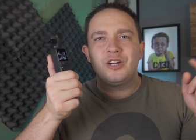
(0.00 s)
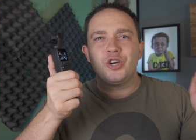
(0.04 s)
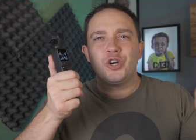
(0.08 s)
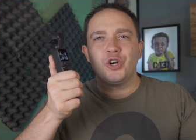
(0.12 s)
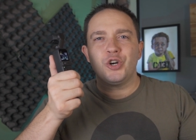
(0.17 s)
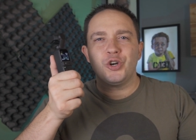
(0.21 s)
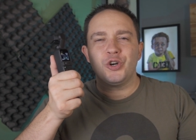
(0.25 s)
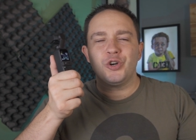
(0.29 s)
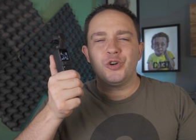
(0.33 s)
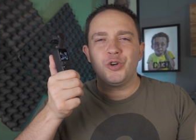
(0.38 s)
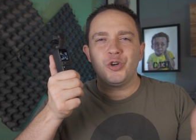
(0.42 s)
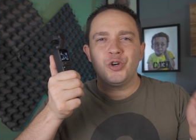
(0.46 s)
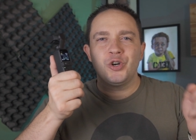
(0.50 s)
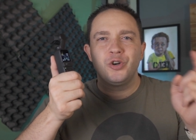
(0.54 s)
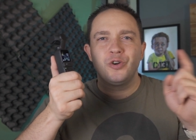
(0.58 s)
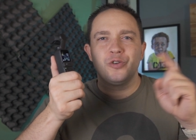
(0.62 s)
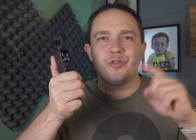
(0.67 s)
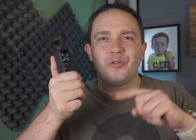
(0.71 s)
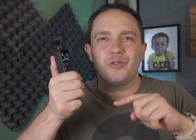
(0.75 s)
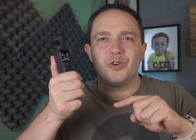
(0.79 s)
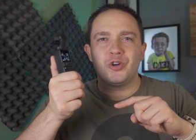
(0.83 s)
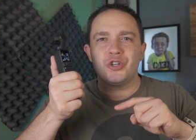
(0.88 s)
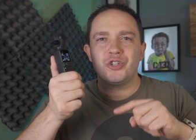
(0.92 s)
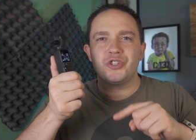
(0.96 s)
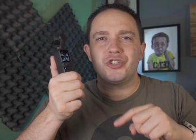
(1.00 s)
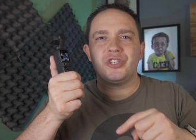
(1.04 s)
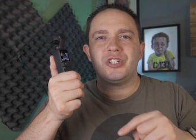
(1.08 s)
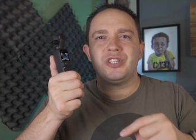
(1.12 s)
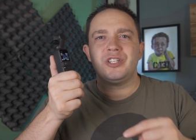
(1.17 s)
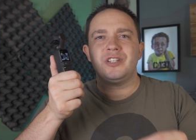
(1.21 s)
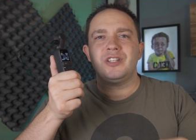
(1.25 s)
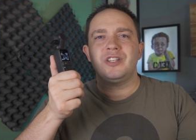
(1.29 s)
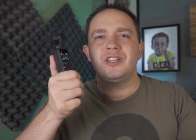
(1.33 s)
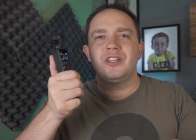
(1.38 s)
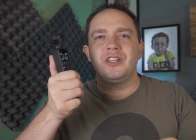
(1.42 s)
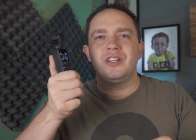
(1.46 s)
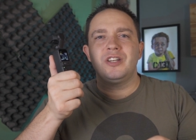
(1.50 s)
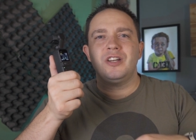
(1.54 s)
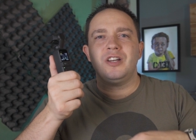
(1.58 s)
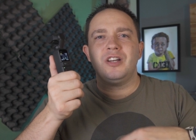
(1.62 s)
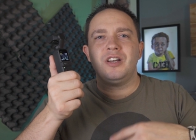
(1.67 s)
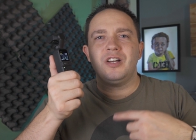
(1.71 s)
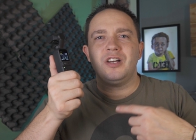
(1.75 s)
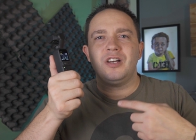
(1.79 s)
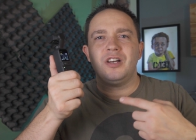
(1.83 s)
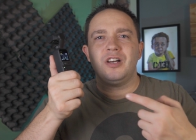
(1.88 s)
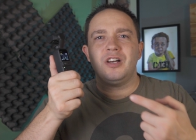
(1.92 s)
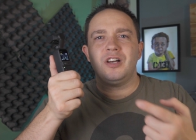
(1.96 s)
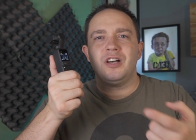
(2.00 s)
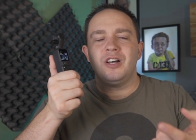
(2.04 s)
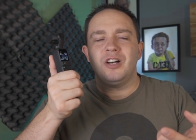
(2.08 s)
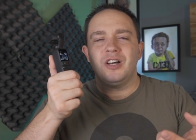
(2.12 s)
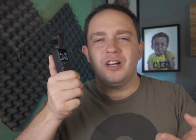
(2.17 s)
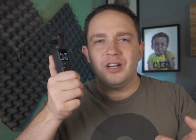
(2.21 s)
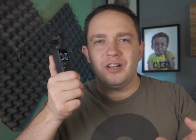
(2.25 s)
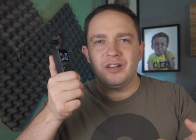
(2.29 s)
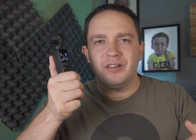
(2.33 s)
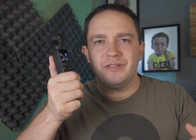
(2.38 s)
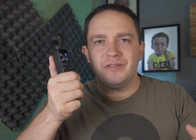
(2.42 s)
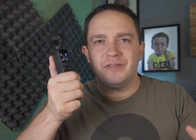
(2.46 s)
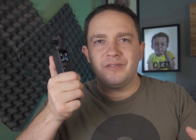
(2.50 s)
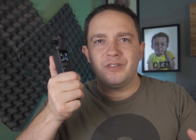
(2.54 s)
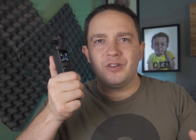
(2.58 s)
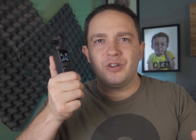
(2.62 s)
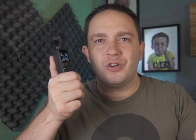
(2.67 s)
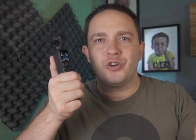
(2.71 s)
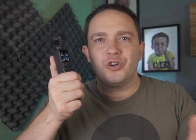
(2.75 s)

her version of